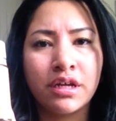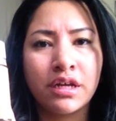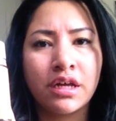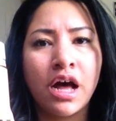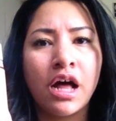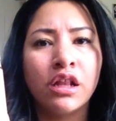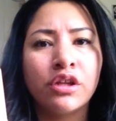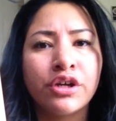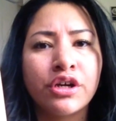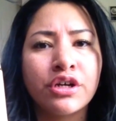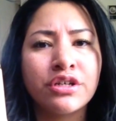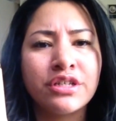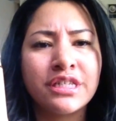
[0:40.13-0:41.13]

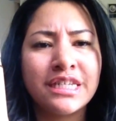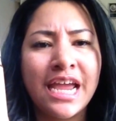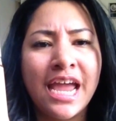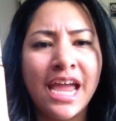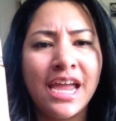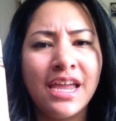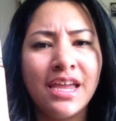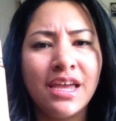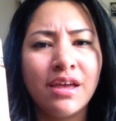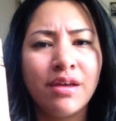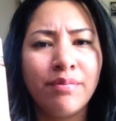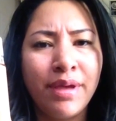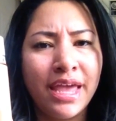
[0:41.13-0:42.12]
Color Stay
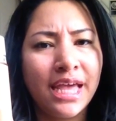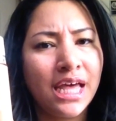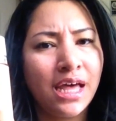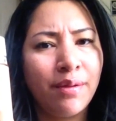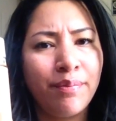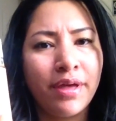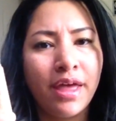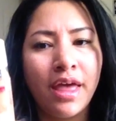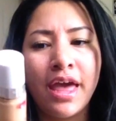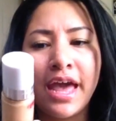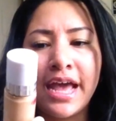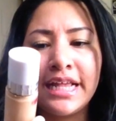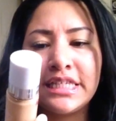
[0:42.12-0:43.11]
makeup
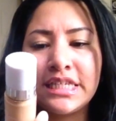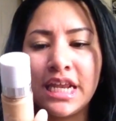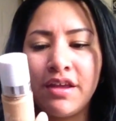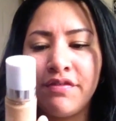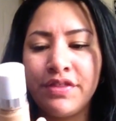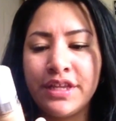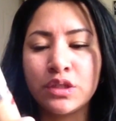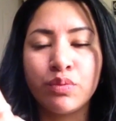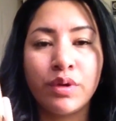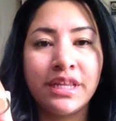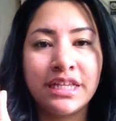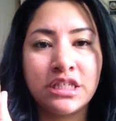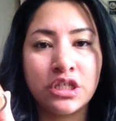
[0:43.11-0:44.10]
instead of this
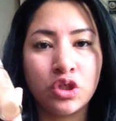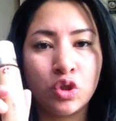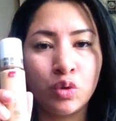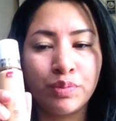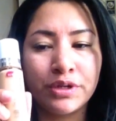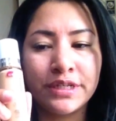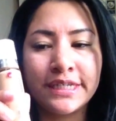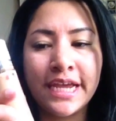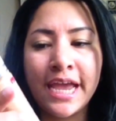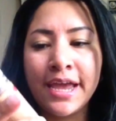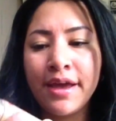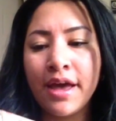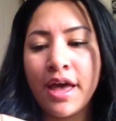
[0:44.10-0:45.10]
one that's a Super
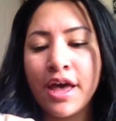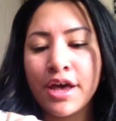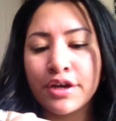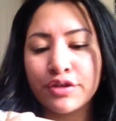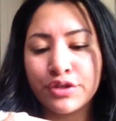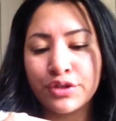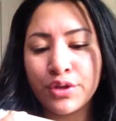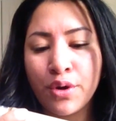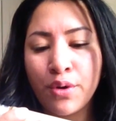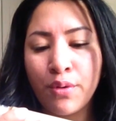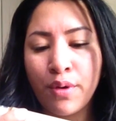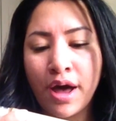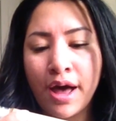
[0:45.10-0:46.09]
Stay.
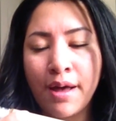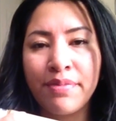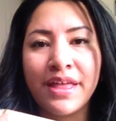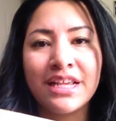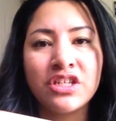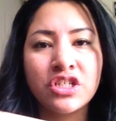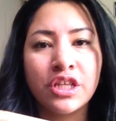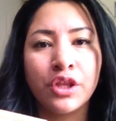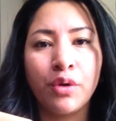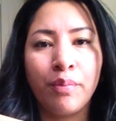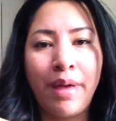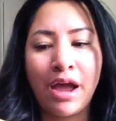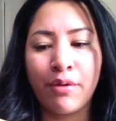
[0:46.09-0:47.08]
So that's just a
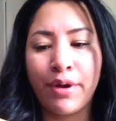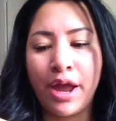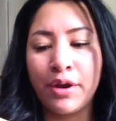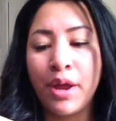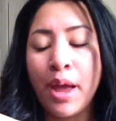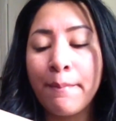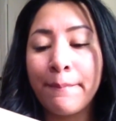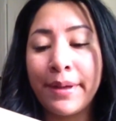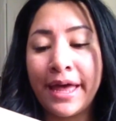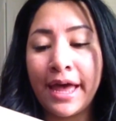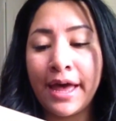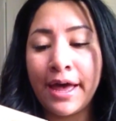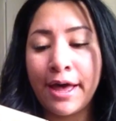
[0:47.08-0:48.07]
little background.
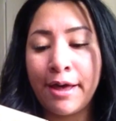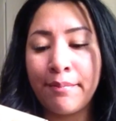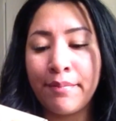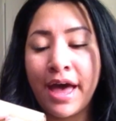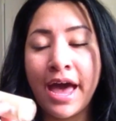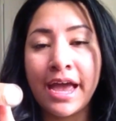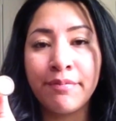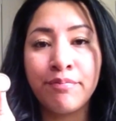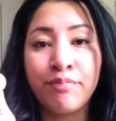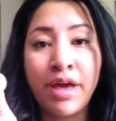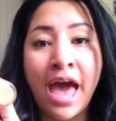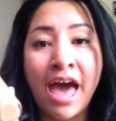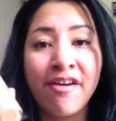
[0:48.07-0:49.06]
But I
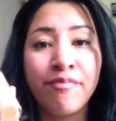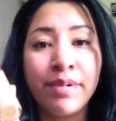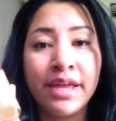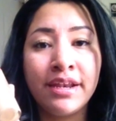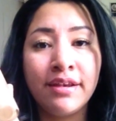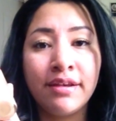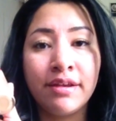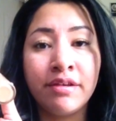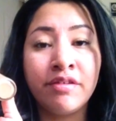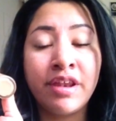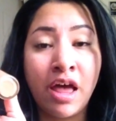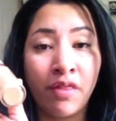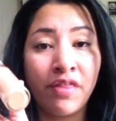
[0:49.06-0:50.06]
have been,
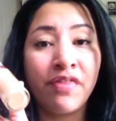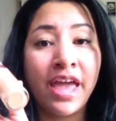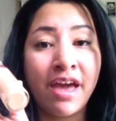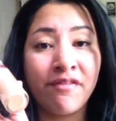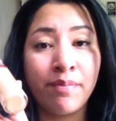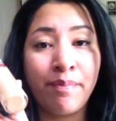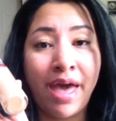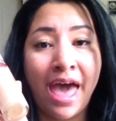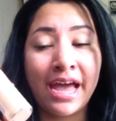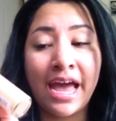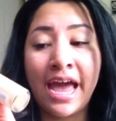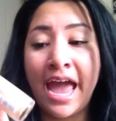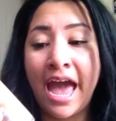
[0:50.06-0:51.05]
now that they have it
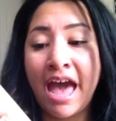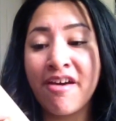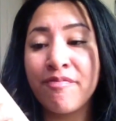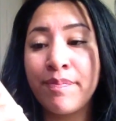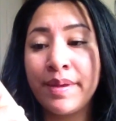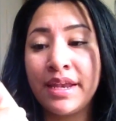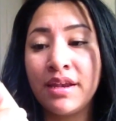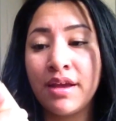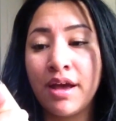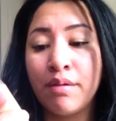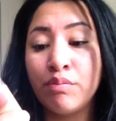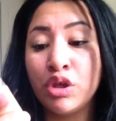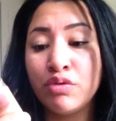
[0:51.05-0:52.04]
back, I have
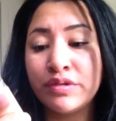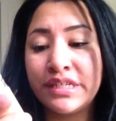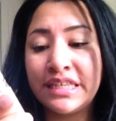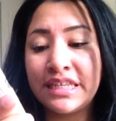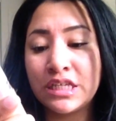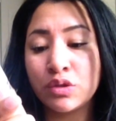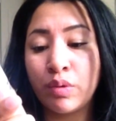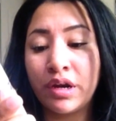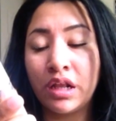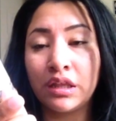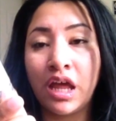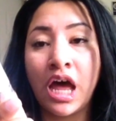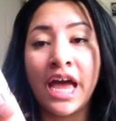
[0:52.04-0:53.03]
been using this one a
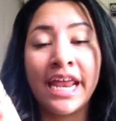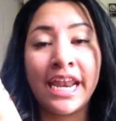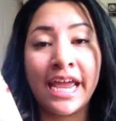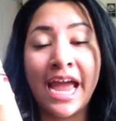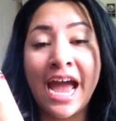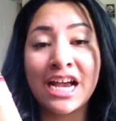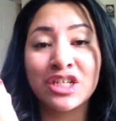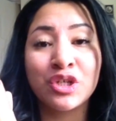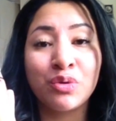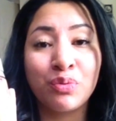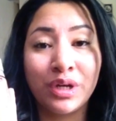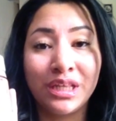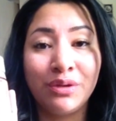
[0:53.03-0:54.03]
lot, and I actually
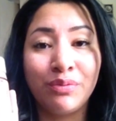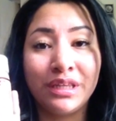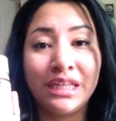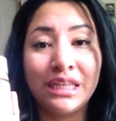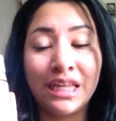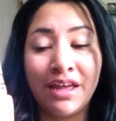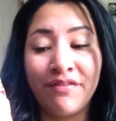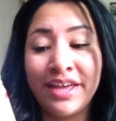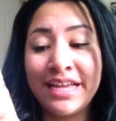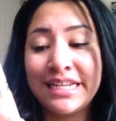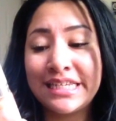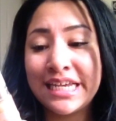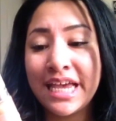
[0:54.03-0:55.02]
really love
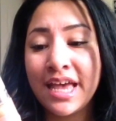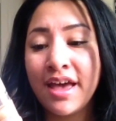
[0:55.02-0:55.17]
it.